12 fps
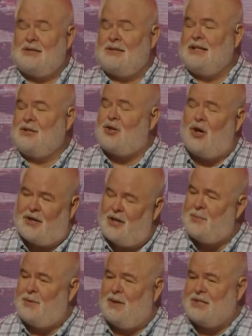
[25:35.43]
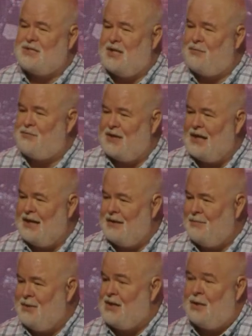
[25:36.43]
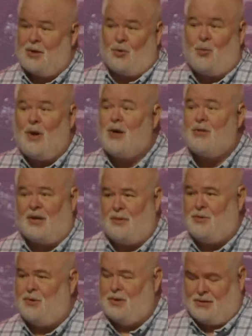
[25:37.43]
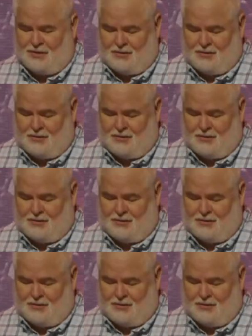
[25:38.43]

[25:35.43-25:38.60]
and caught up in myself that I become unaware that I'm doing?